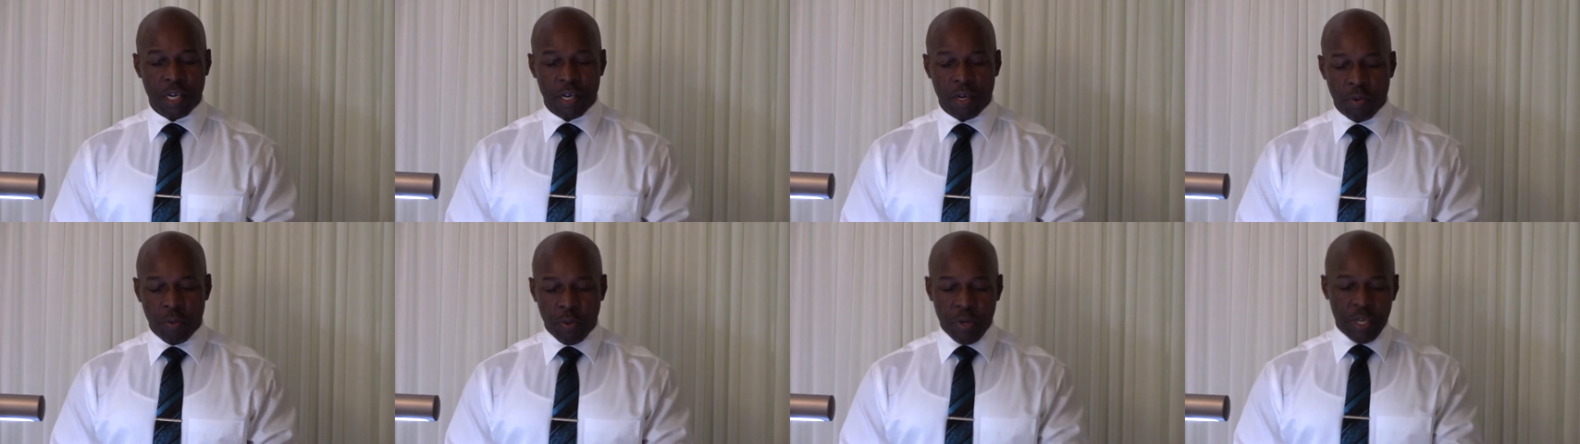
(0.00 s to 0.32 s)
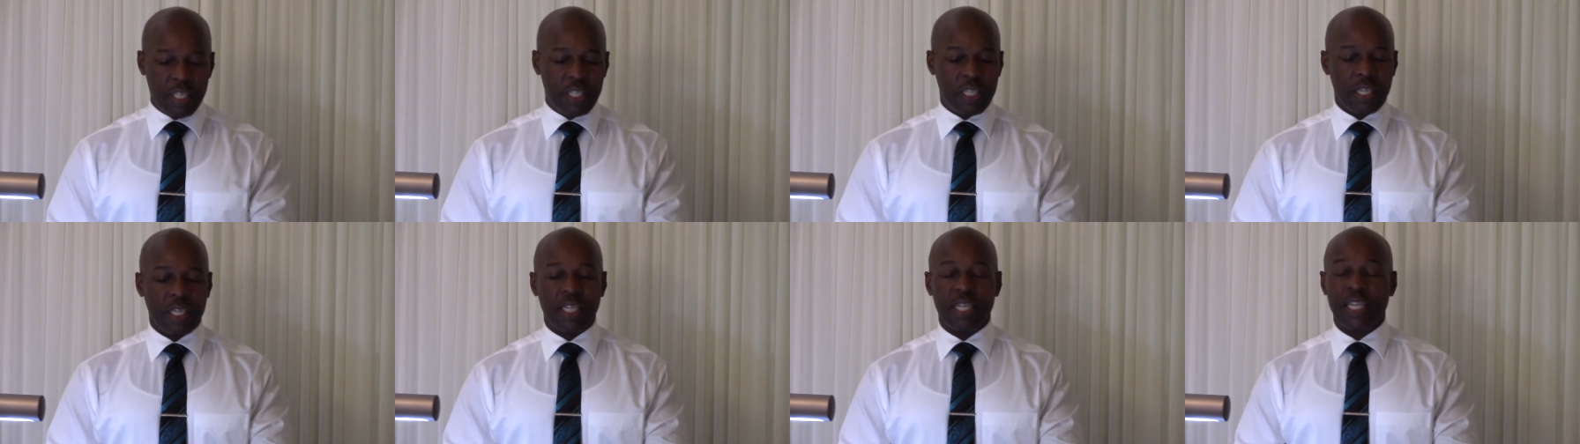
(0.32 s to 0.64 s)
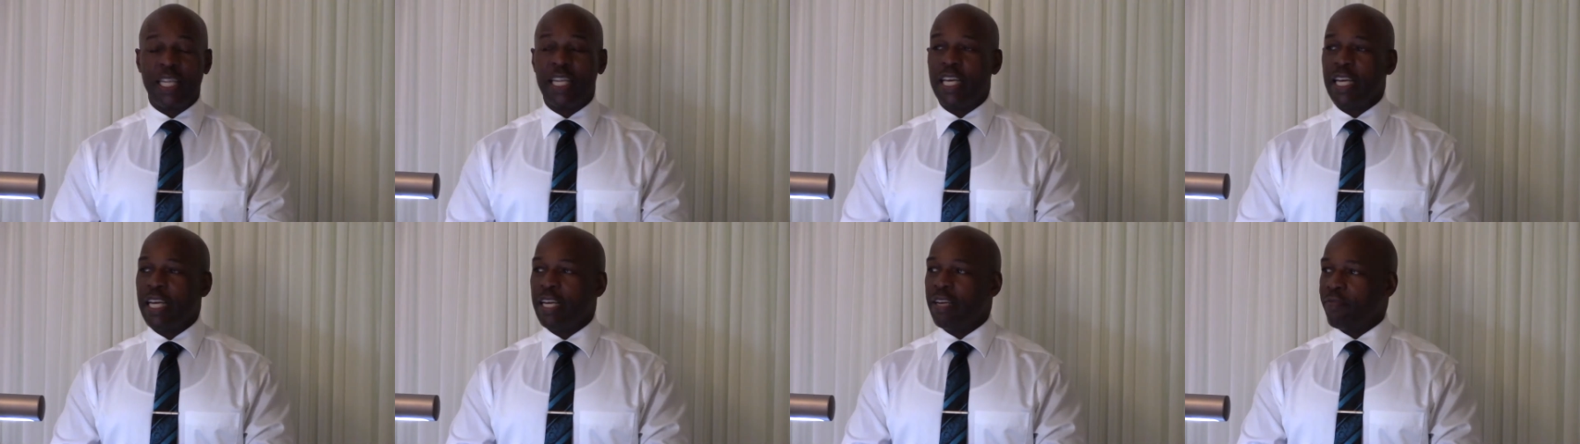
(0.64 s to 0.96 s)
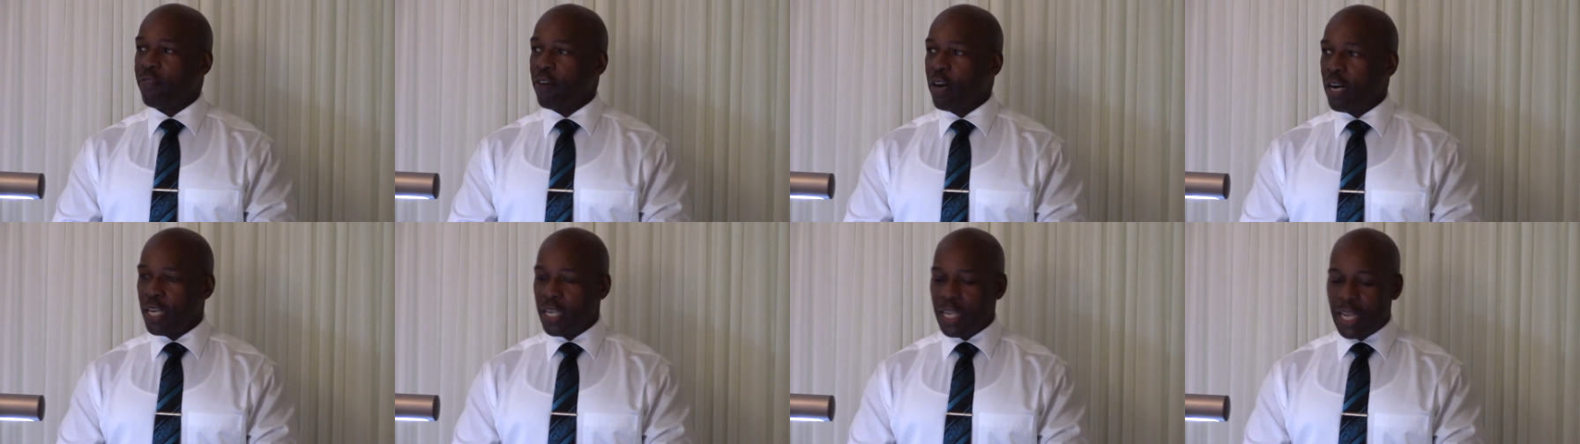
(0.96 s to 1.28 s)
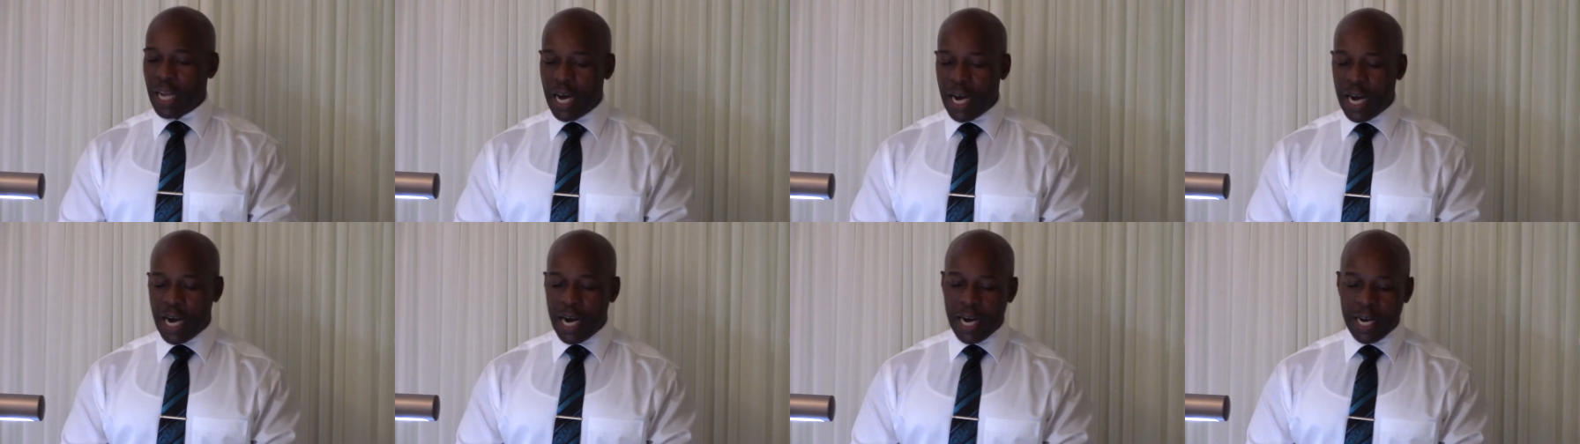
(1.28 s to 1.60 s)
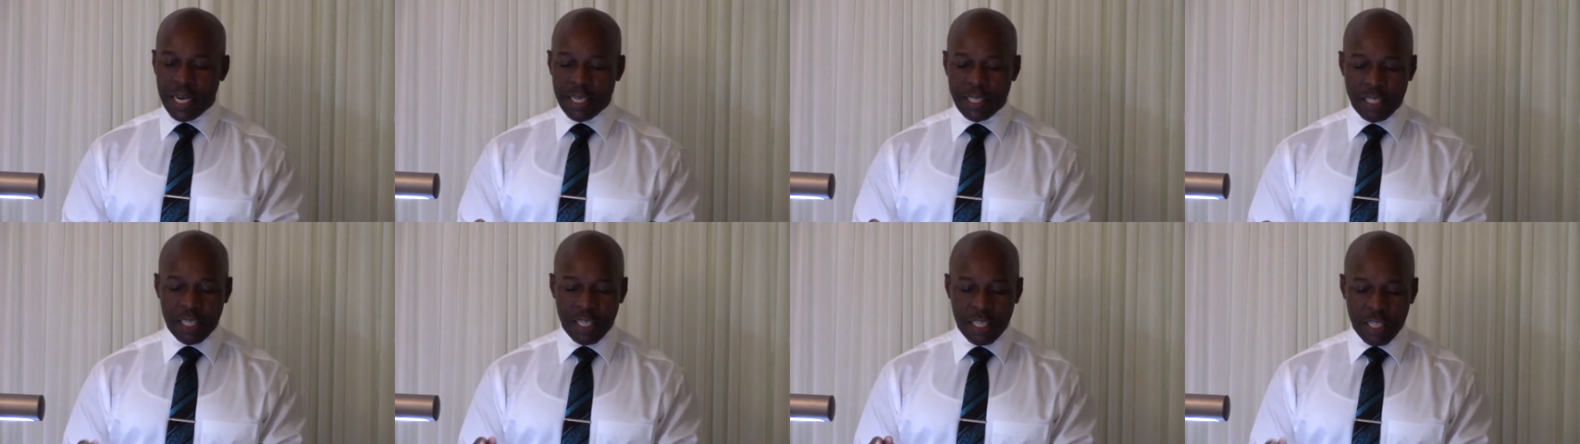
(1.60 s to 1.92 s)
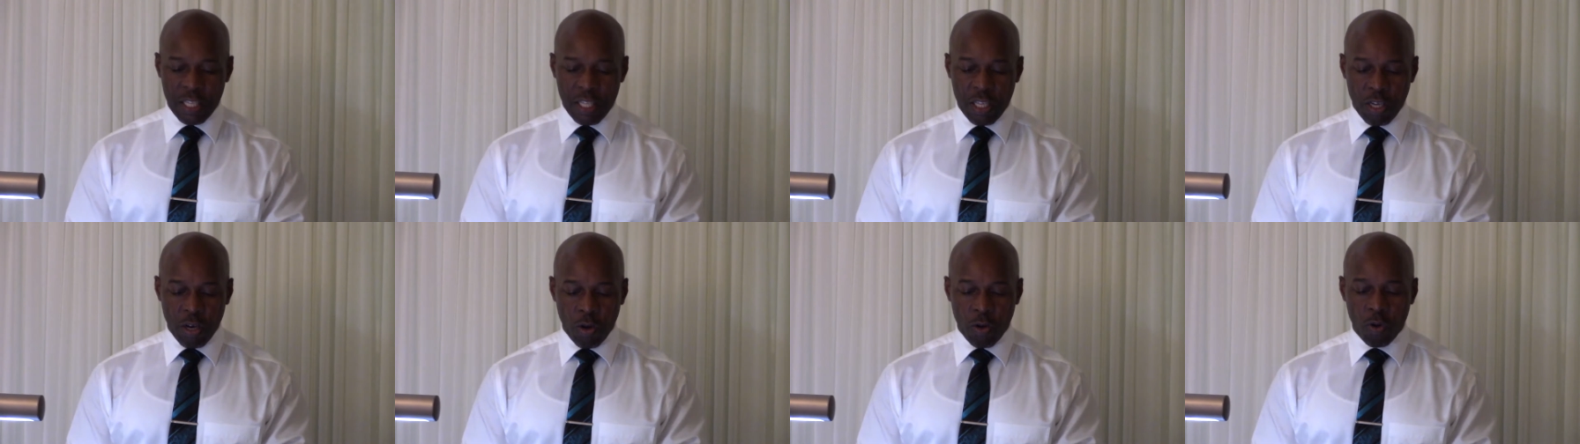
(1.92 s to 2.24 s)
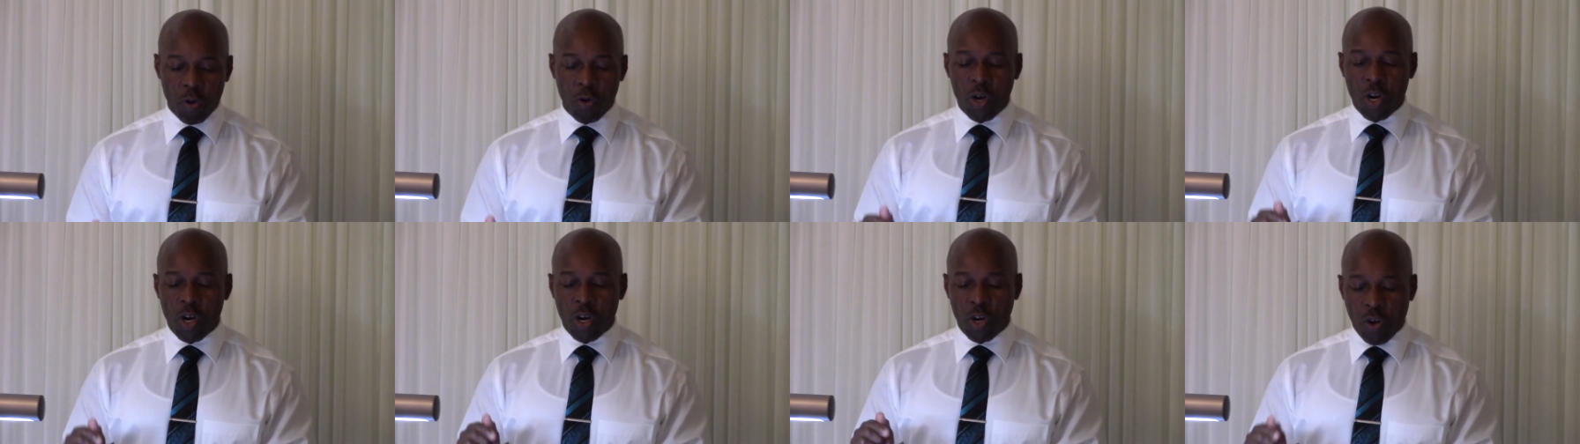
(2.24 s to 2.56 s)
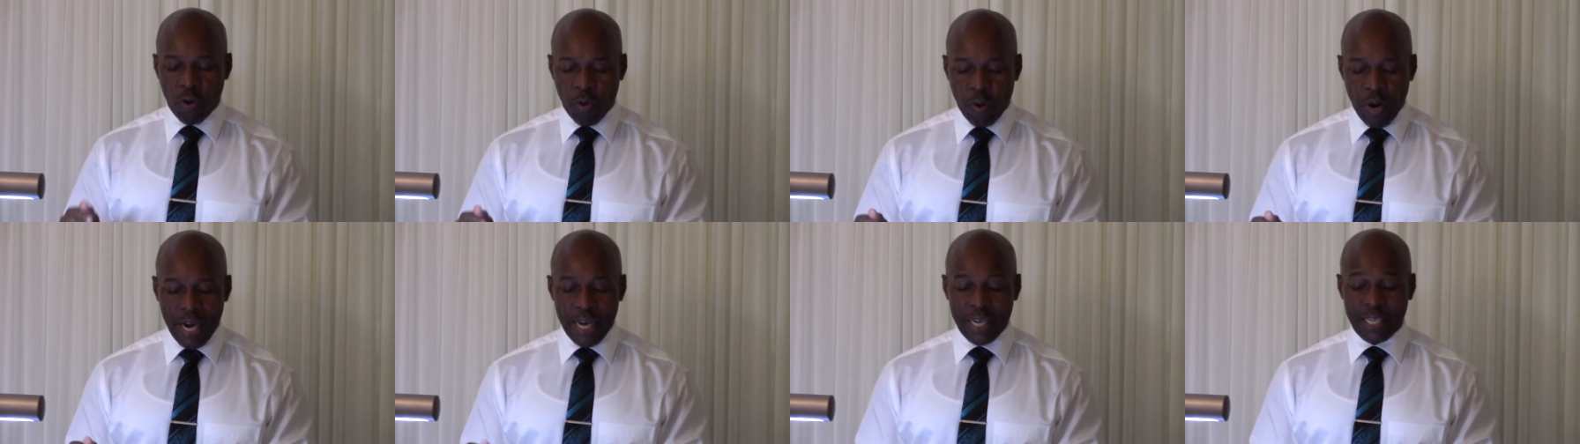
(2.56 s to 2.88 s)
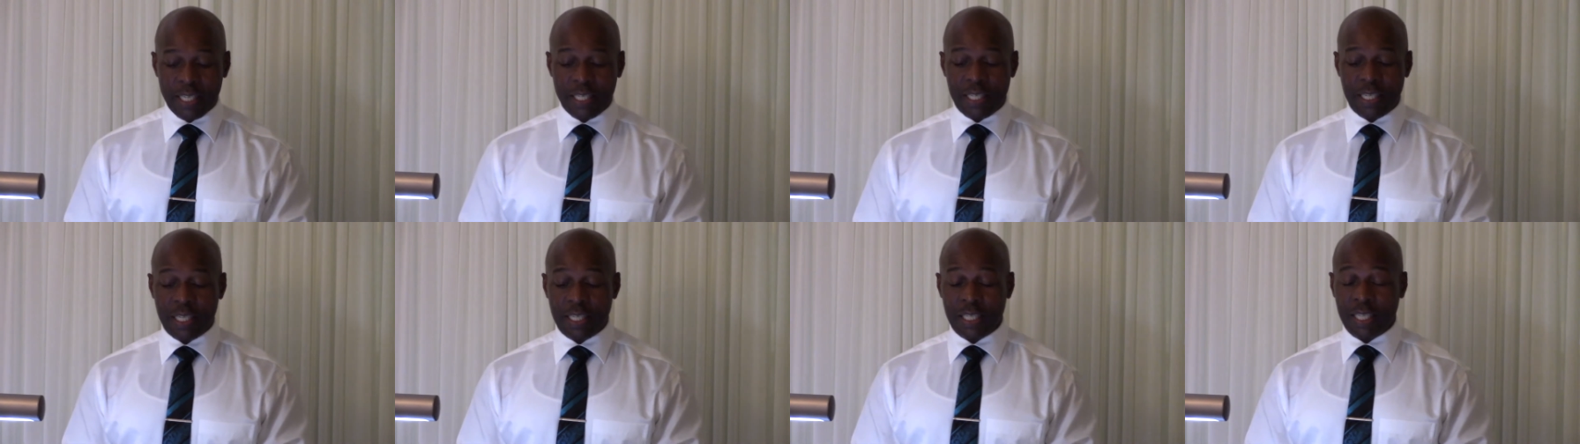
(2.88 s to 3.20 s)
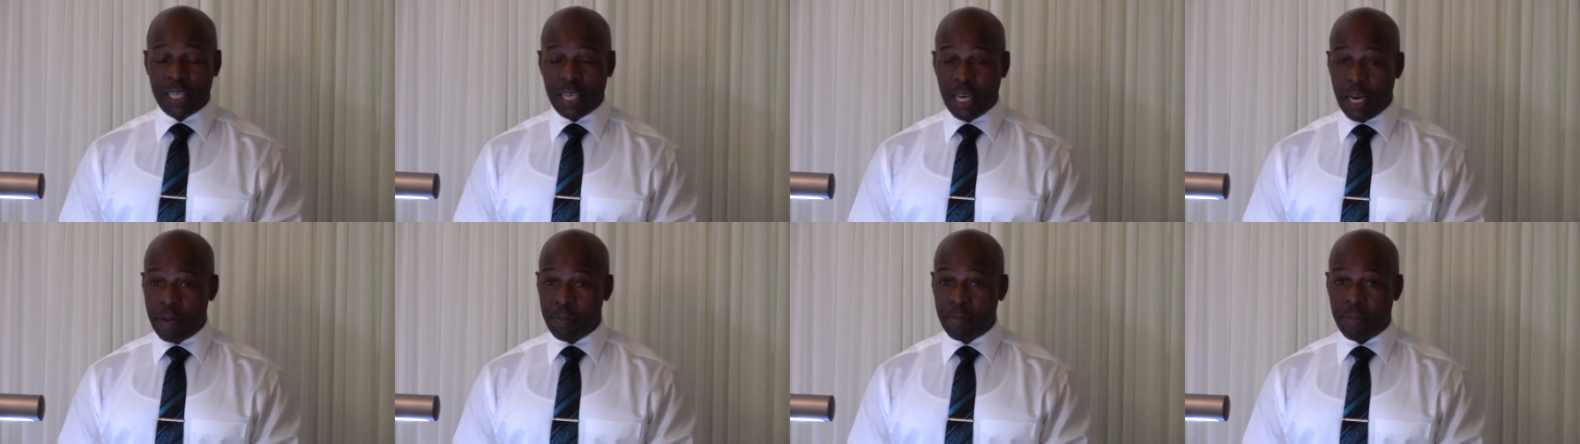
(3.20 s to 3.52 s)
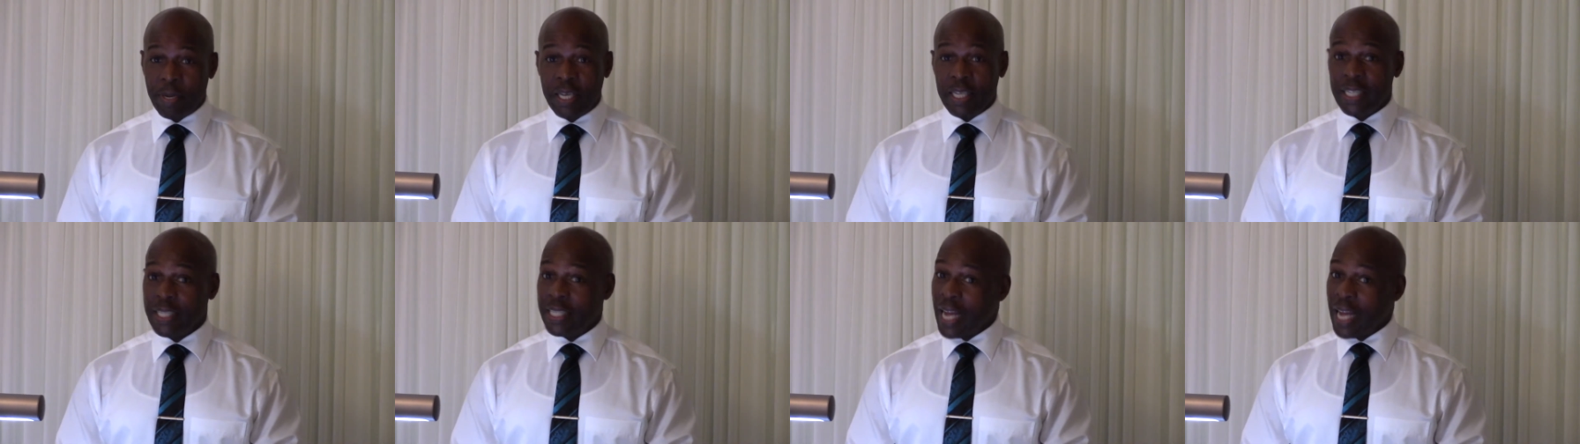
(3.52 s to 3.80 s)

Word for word: We should live our lives as though Christ is coming,